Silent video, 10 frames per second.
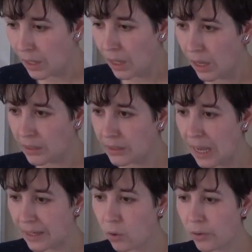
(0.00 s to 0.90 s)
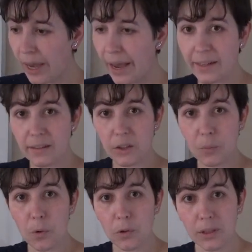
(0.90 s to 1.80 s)
it's like, okay, I'm
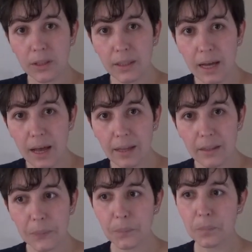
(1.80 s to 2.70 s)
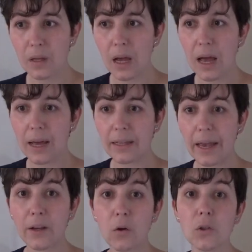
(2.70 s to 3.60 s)
exporting that and
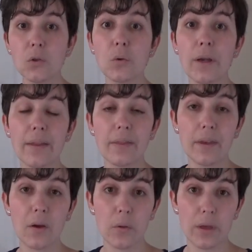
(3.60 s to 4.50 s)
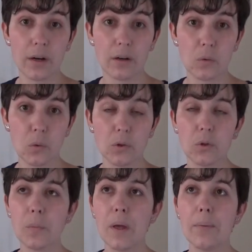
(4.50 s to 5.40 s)
I'm going to get the other good.
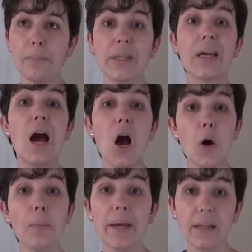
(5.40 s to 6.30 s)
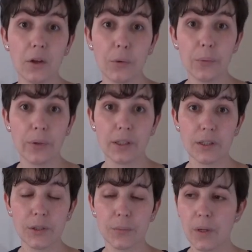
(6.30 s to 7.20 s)
But how many
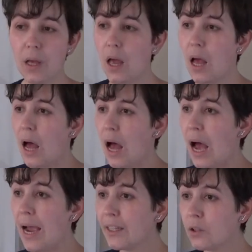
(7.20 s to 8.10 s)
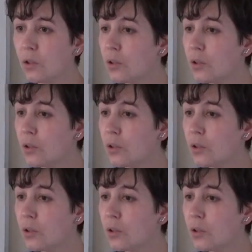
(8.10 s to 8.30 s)
units? I know